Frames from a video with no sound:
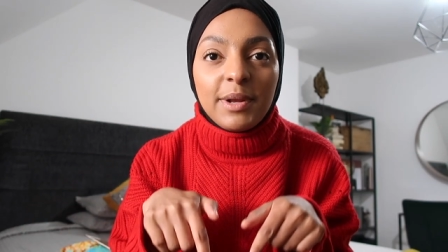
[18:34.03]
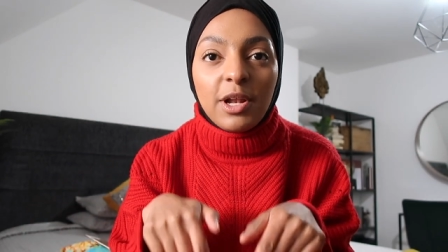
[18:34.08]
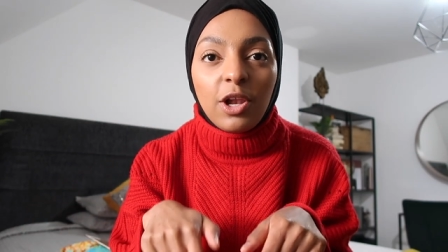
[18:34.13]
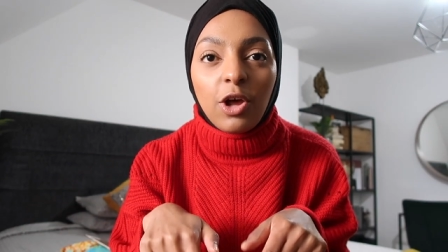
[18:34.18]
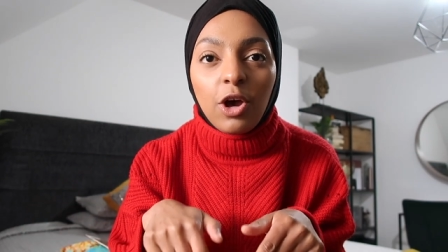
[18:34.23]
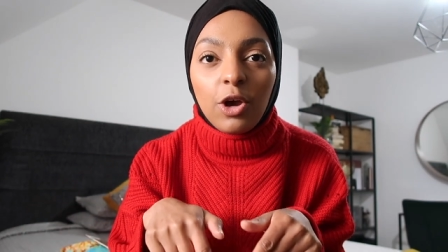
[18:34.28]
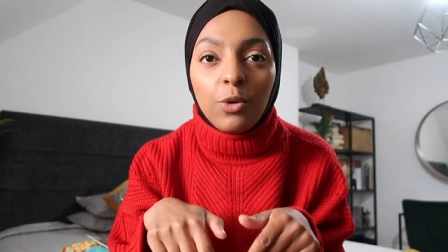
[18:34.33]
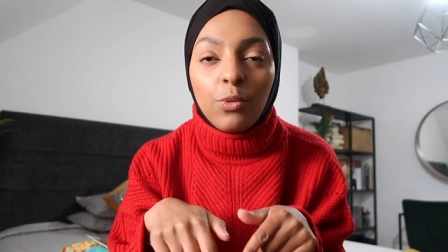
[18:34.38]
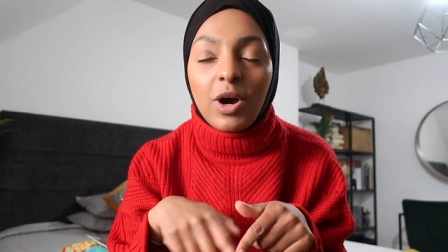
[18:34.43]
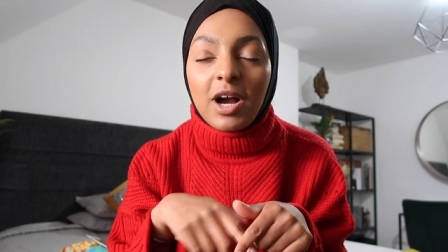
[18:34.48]

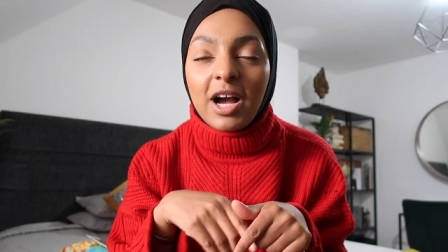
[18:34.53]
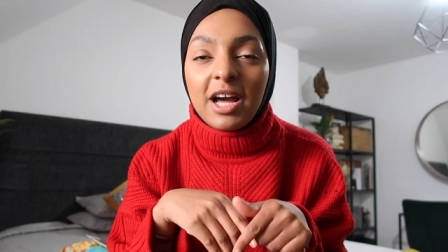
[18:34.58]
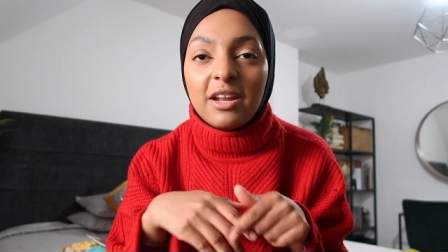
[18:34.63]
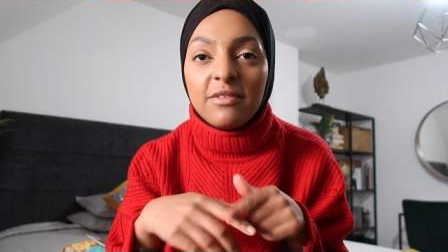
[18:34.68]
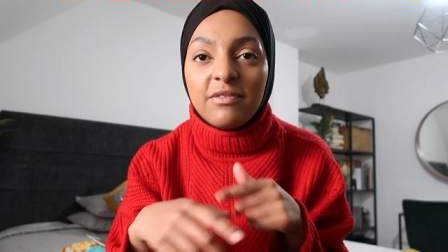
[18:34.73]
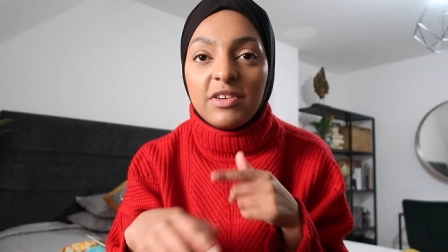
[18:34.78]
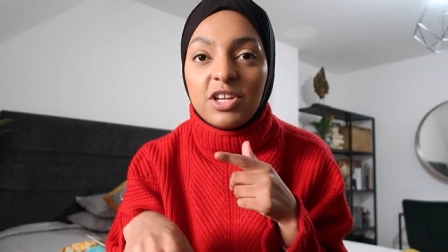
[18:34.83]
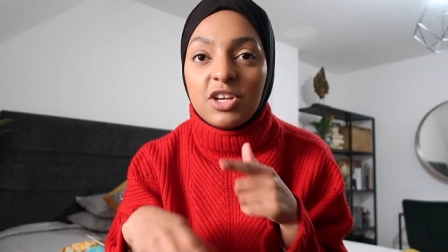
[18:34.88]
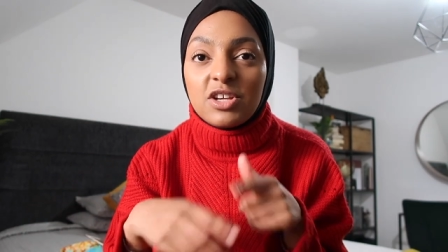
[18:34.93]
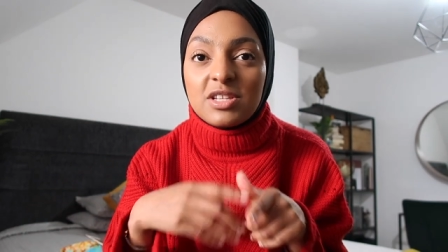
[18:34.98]
below what kind
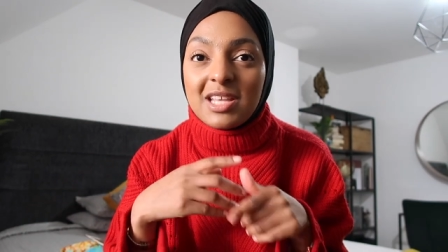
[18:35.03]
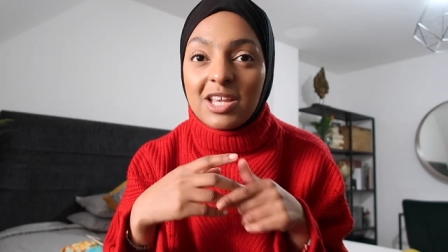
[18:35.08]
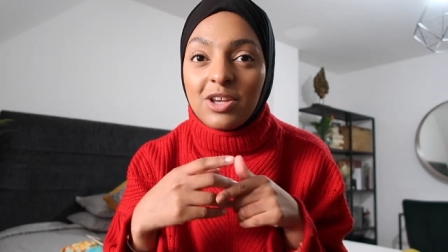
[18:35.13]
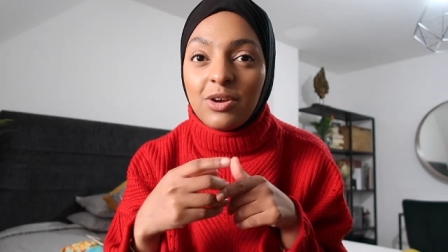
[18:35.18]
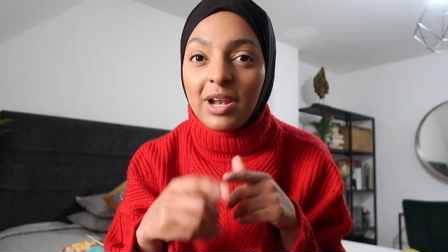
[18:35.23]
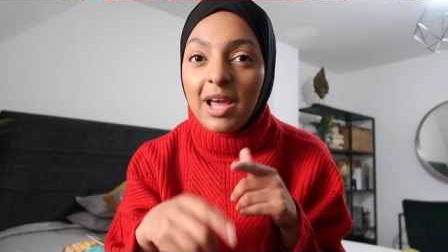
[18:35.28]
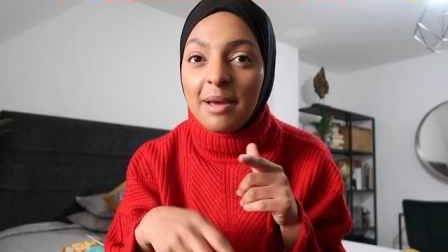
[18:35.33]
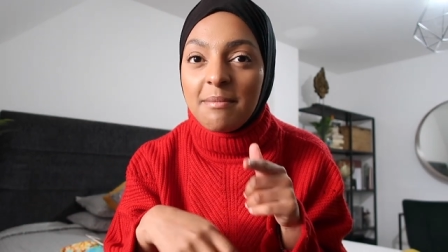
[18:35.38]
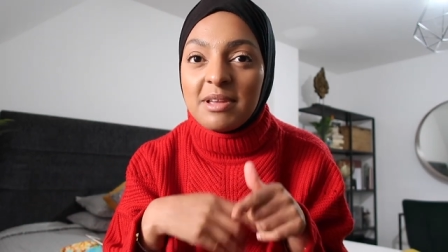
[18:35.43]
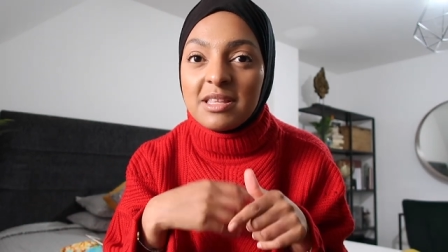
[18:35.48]
of videos that
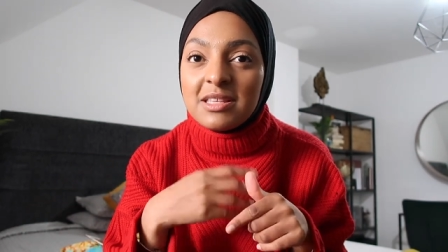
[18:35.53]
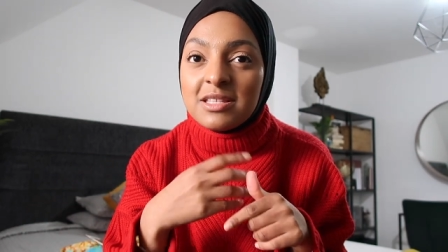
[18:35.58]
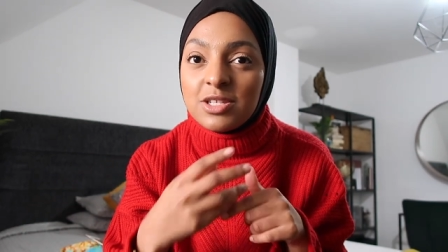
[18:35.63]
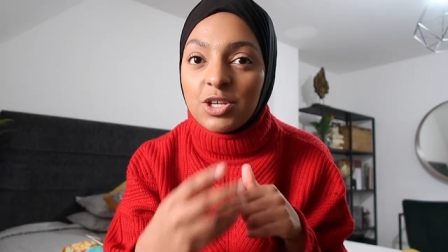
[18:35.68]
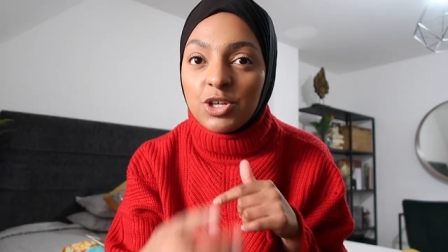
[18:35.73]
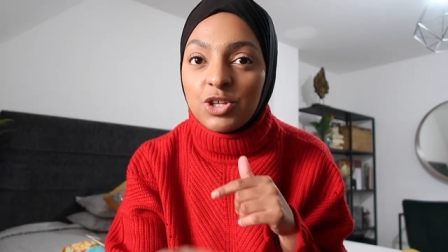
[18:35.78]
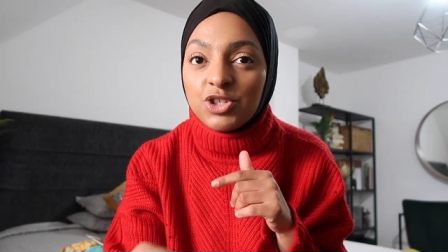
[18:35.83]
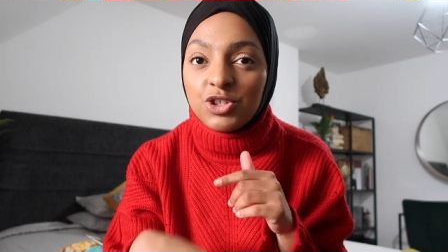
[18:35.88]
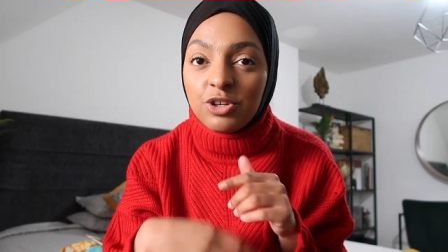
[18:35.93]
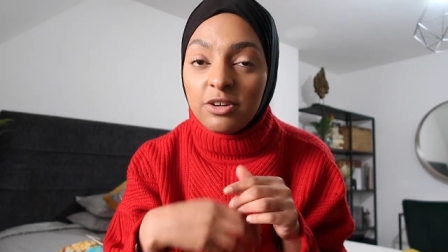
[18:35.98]
you'd like me to
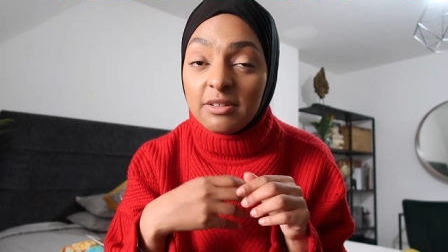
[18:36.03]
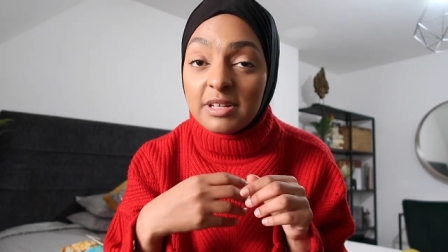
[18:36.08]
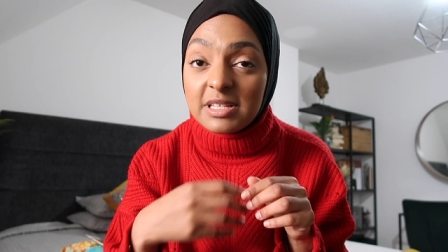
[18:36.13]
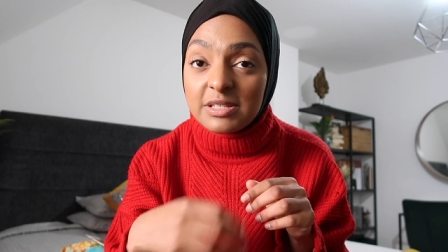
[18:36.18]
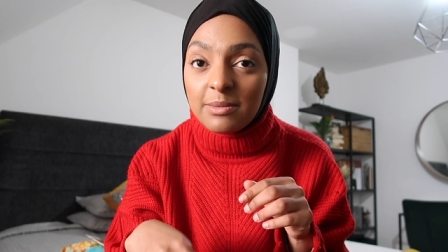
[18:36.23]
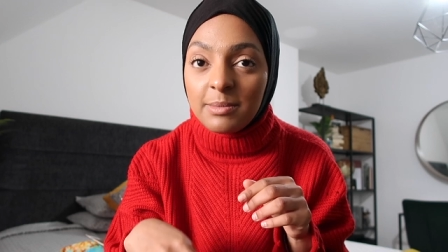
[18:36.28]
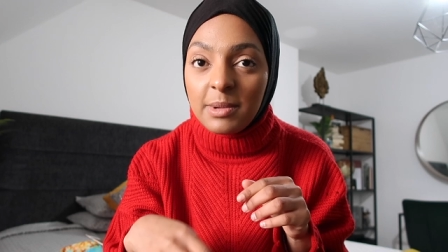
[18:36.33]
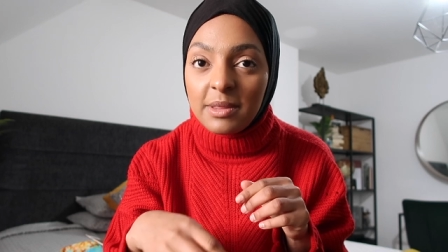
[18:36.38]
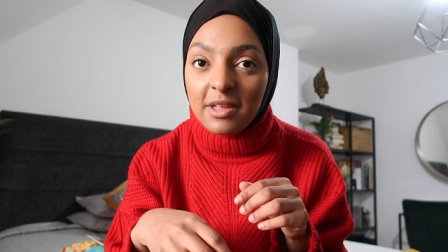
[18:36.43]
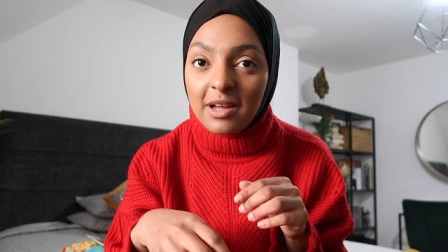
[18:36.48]
do during
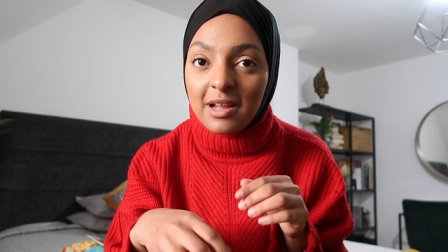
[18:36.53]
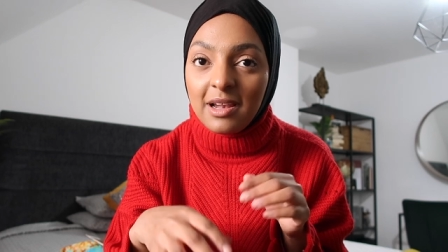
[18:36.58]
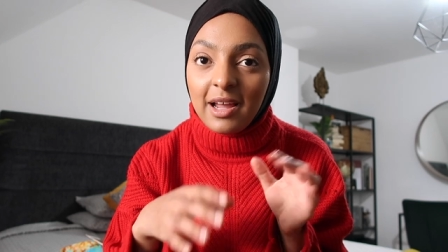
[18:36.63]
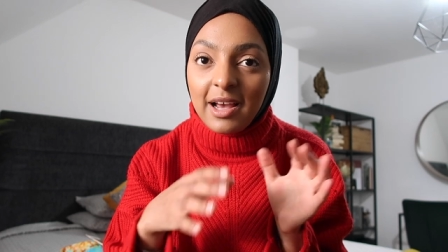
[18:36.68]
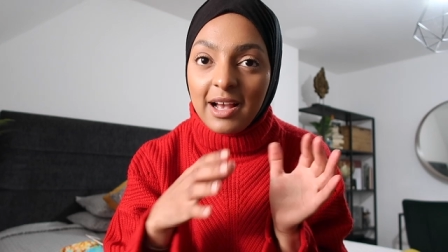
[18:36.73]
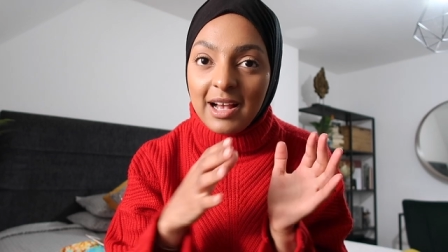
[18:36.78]
this Ramadan.